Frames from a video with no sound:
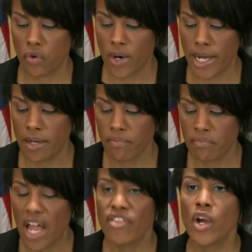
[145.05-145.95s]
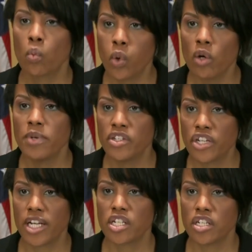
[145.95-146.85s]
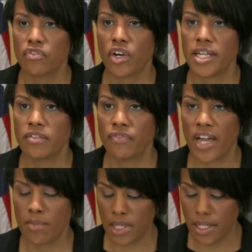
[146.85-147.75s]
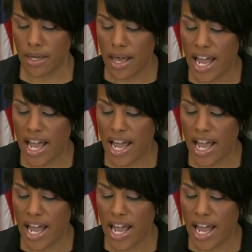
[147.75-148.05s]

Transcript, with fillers: Gray, there will be justice for his family,